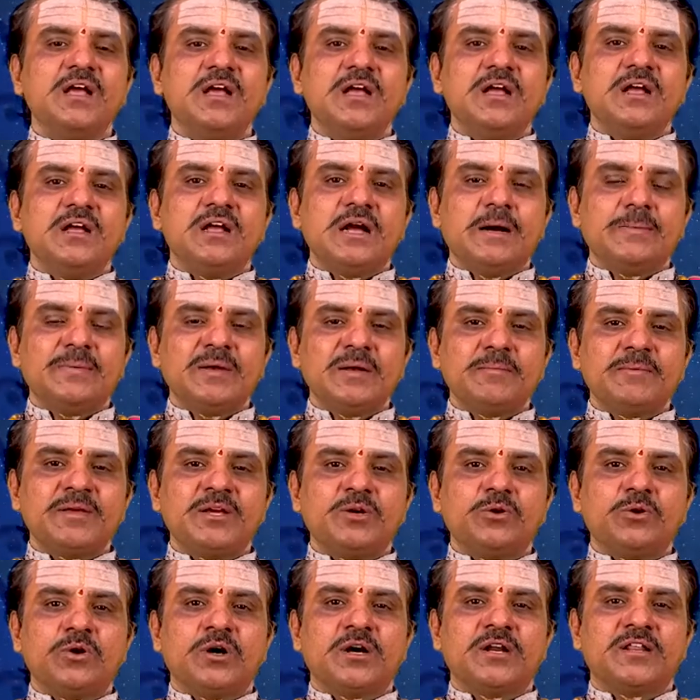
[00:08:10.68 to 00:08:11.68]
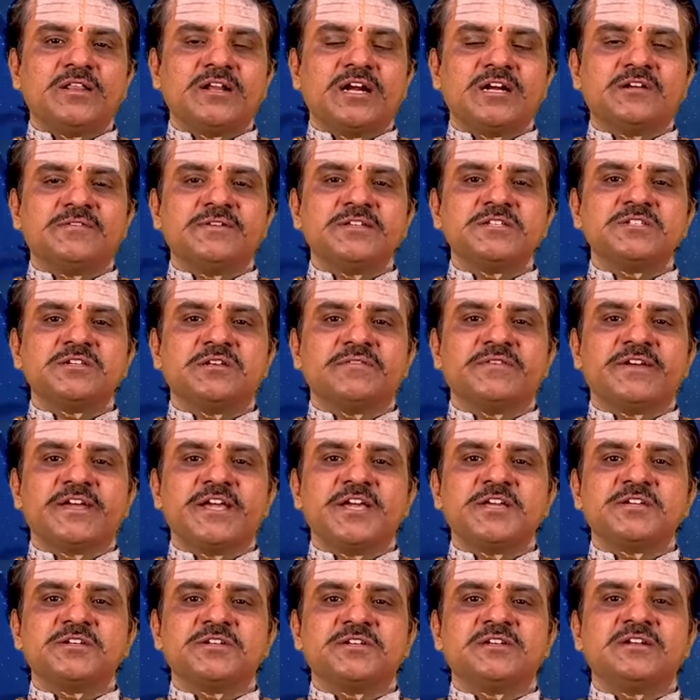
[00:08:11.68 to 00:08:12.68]
Couple may go on an adventure
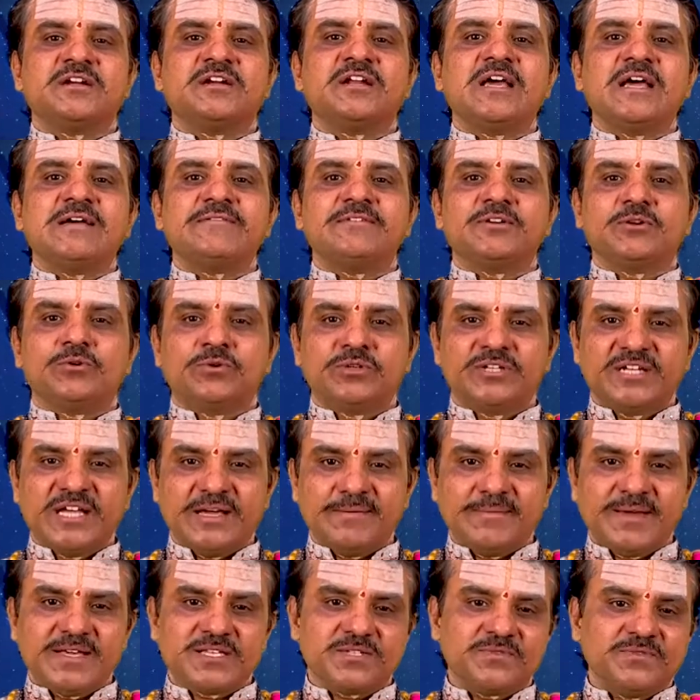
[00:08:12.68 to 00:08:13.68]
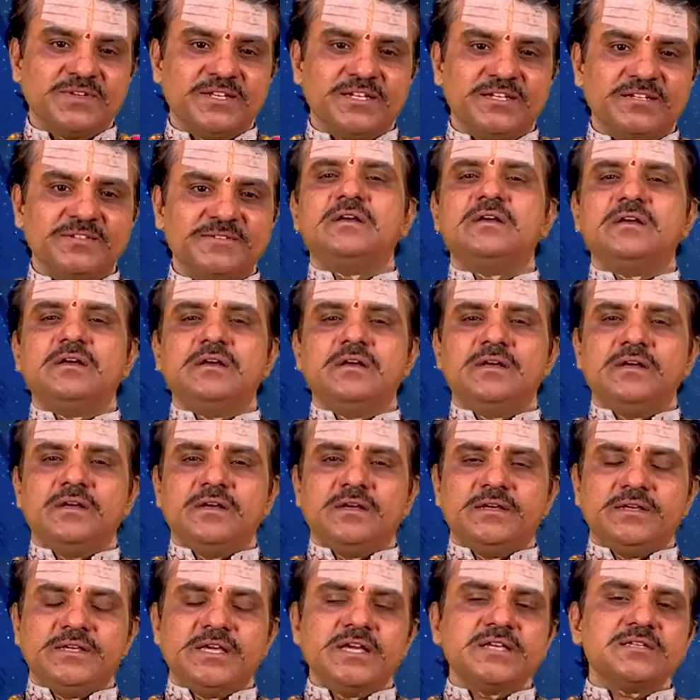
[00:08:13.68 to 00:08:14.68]
vacation and have a good time as well.
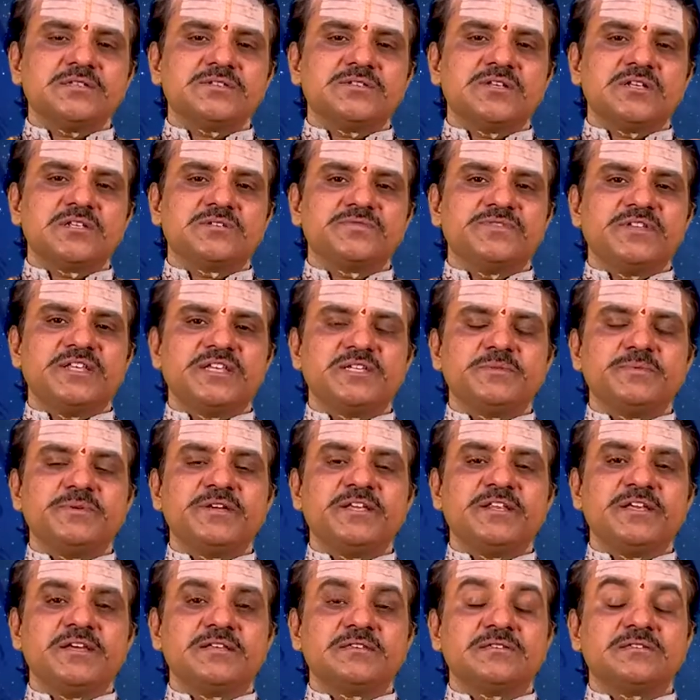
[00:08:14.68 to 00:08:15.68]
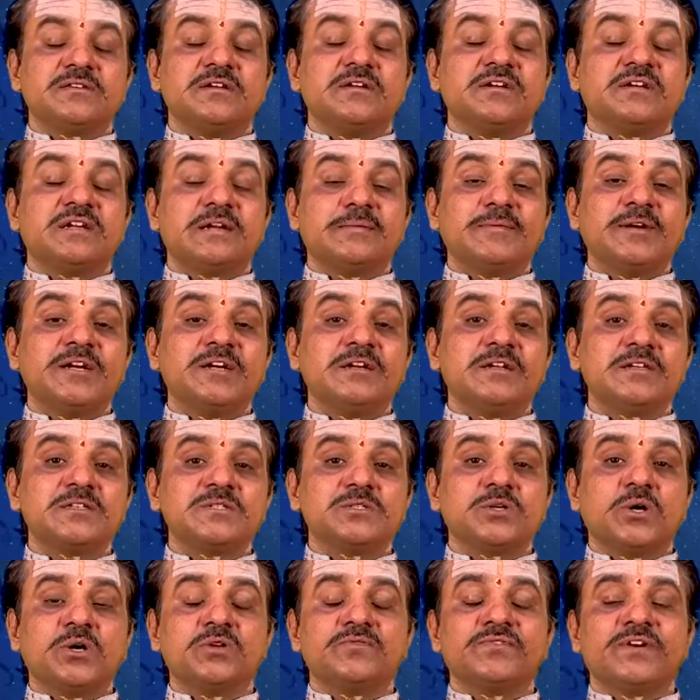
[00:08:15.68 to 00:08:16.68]
Youngsters will experience tremendous
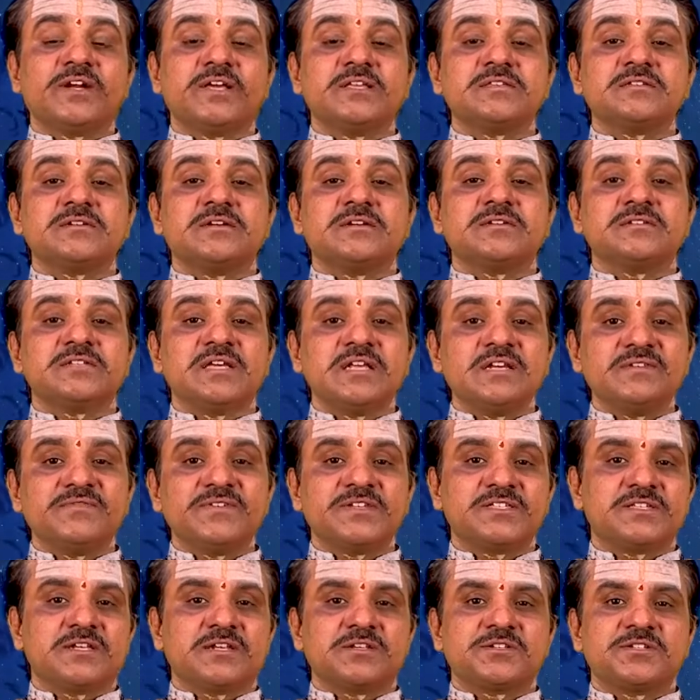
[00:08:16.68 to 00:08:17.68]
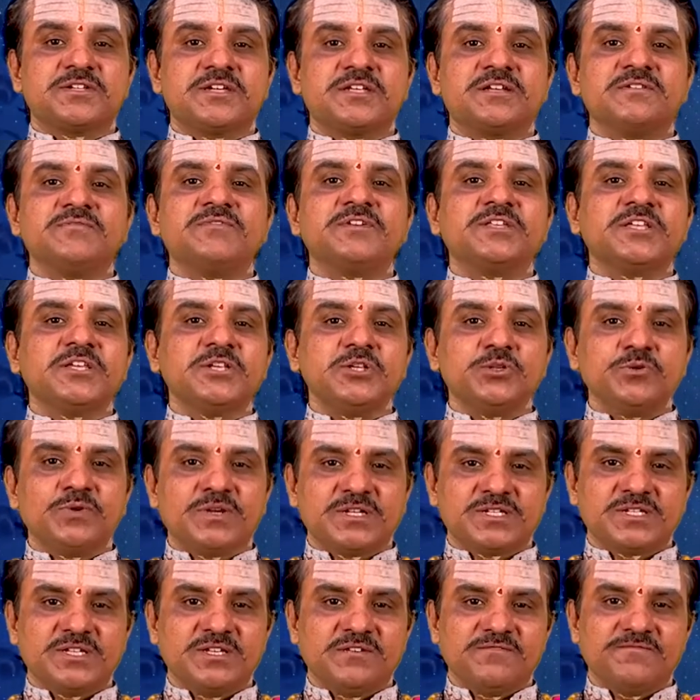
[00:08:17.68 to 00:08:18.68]
confidence and self assertion within
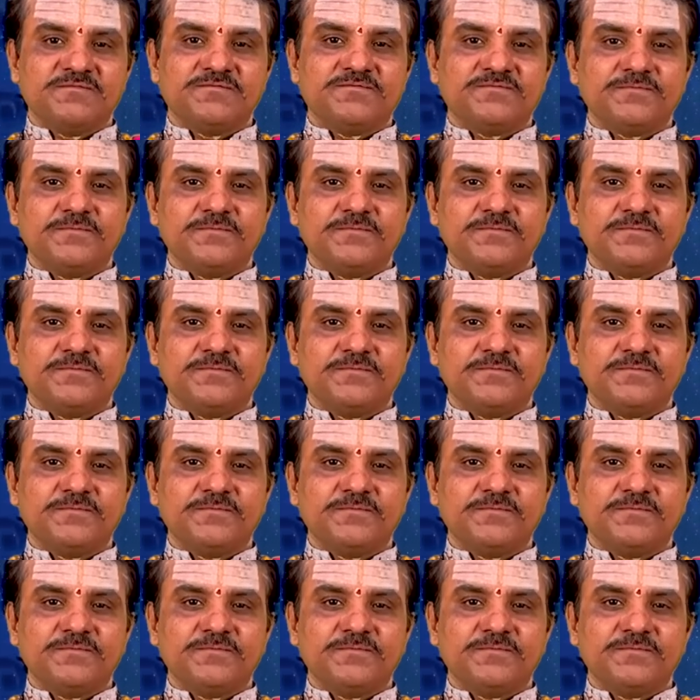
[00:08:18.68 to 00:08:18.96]
yourself.